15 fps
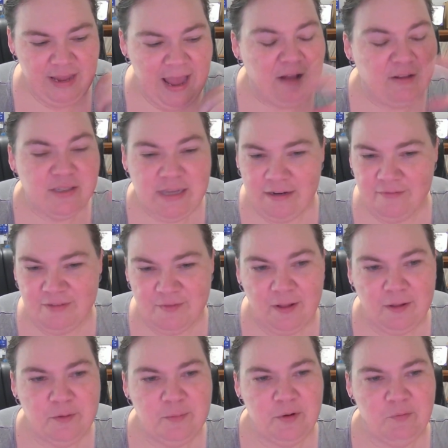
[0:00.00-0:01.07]
outside of
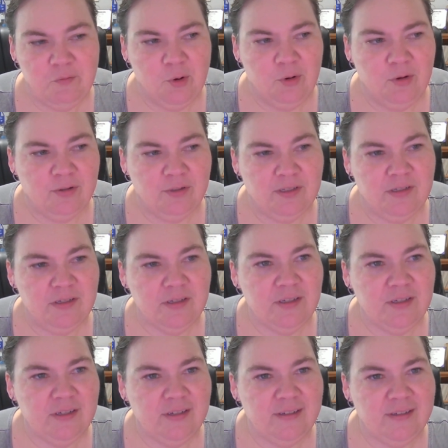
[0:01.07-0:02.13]
development roles,
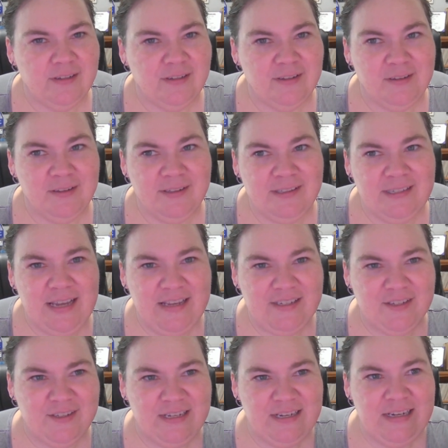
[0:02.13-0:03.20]

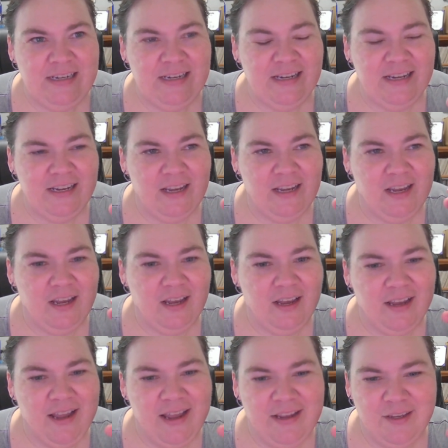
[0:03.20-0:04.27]
testing
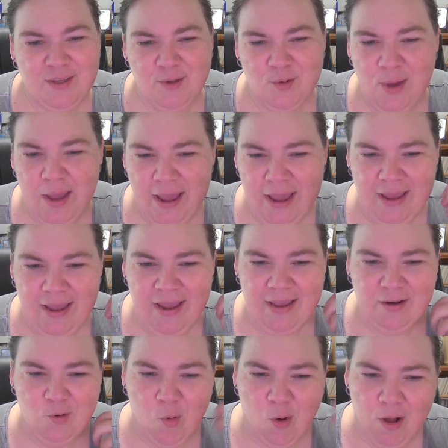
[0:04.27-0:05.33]
and QA
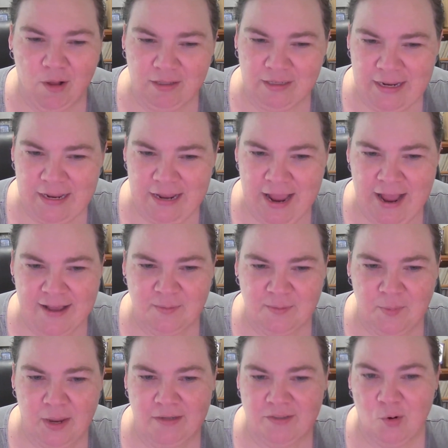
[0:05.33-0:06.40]
and quality
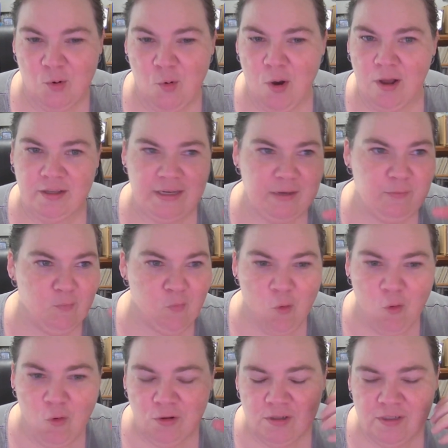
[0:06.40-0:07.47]
aspects or quality
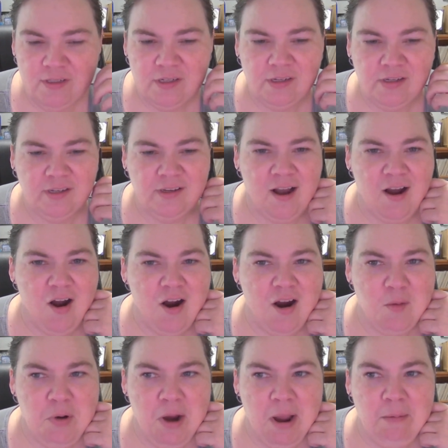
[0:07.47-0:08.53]
roles
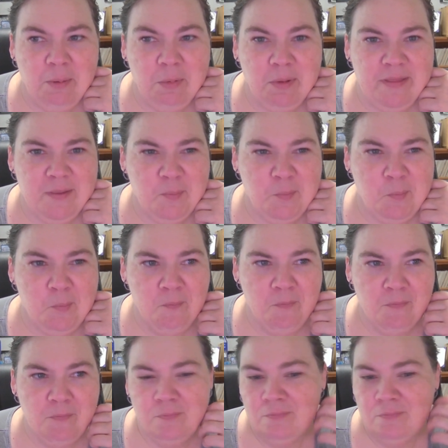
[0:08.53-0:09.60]
are probably the
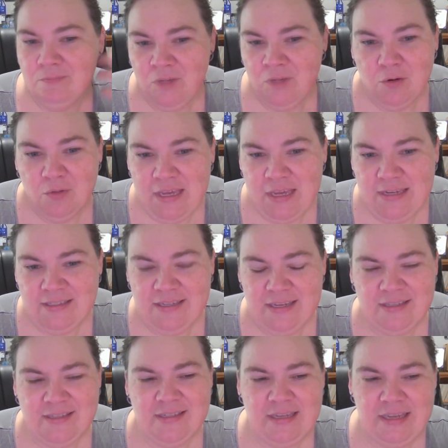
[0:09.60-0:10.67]

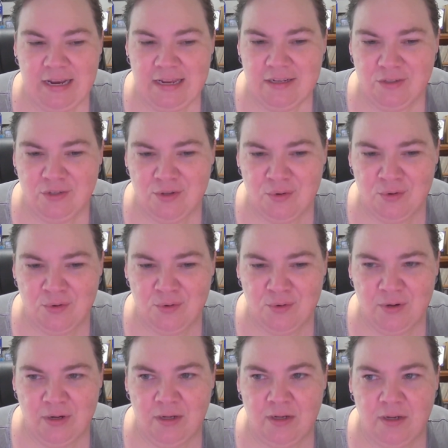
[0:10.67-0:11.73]
easiest to get
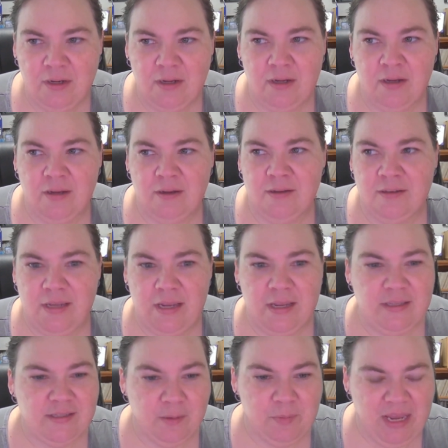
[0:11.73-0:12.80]
into,
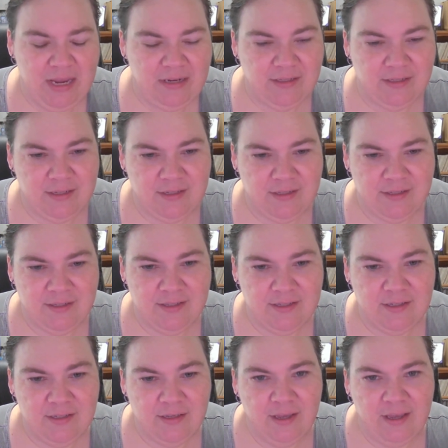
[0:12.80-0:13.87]
in some
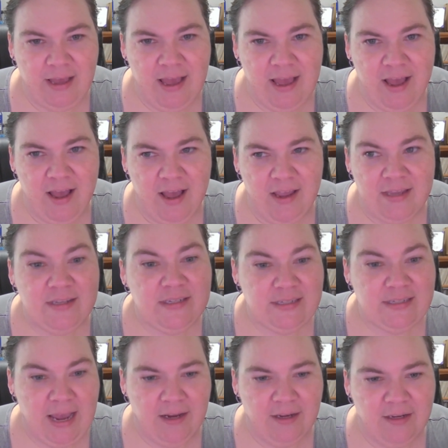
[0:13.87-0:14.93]
cases, into
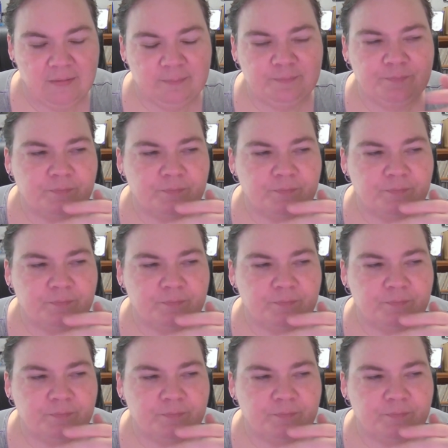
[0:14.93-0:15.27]
tech.